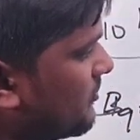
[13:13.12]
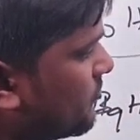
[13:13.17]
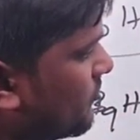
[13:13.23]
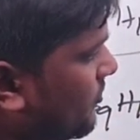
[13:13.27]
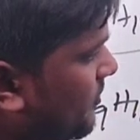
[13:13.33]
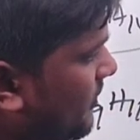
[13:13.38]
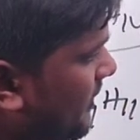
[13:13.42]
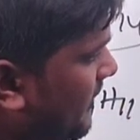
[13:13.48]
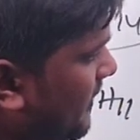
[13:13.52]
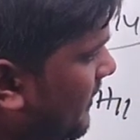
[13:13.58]

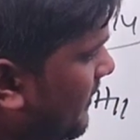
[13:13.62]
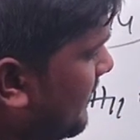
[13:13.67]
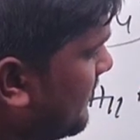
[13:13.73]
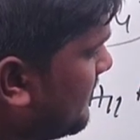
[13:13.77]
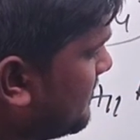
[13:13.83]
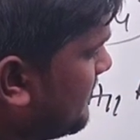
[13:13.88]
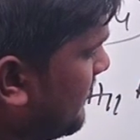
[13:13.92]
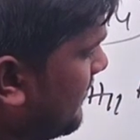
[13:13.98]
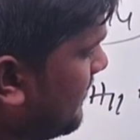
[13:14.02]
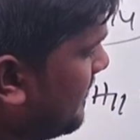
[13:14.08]
so here it
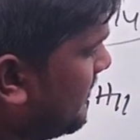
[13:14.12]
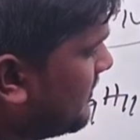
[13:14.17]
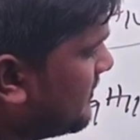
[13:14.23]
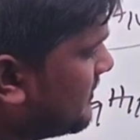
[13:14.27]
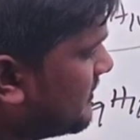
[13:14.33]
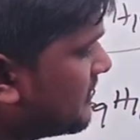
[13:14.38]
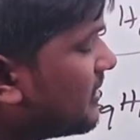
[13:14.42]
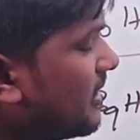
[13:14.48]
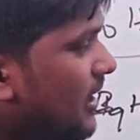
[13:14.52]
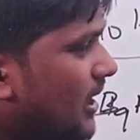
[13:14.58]
is the
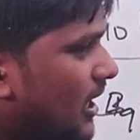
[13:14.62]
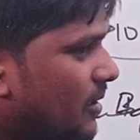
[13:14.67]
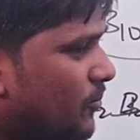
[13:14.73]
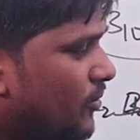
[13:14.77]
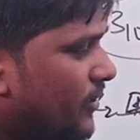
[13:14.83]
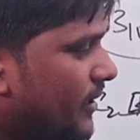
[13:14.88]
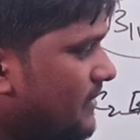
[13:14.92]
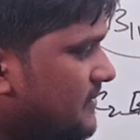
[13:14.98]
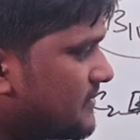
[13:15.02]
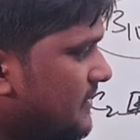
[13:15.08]
3
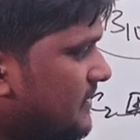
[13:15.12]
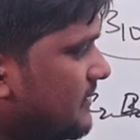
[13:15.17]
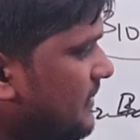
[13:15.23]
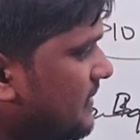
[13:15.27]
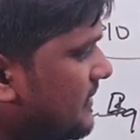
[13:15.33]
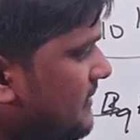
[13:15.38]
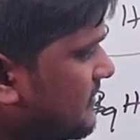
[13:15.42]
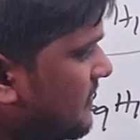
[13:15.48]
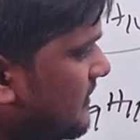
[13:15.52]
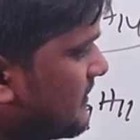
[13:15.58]
carbonyls,
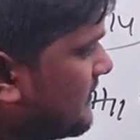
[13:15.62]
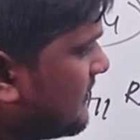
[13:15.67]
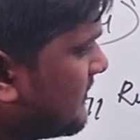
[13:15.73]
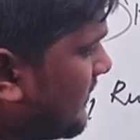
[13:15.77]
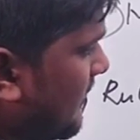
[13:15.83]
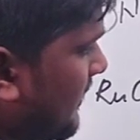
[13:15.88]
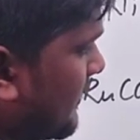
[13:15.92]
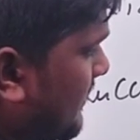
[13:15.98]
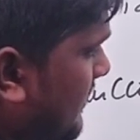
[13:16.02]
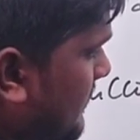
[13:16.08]
that is 6
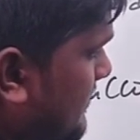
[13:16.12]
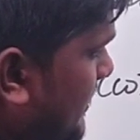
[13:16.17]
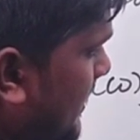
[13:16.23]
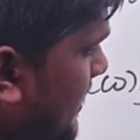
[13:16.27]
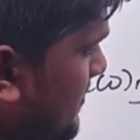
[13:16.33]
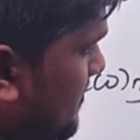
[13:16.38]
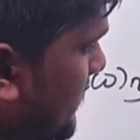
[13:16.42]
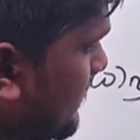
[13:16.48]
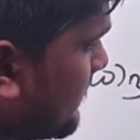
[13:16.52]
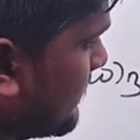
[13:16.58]
electrons,
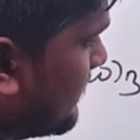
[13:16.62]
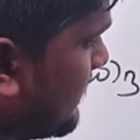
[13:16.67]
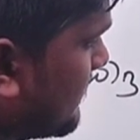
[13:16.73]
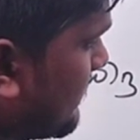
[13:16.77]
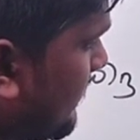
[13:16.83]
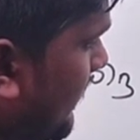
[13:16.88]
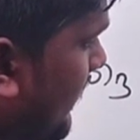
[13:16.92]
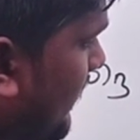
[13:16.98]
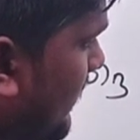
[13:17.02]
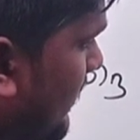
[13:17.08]
8 plus
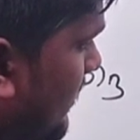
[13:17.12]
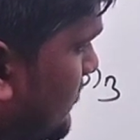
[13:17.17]
6, here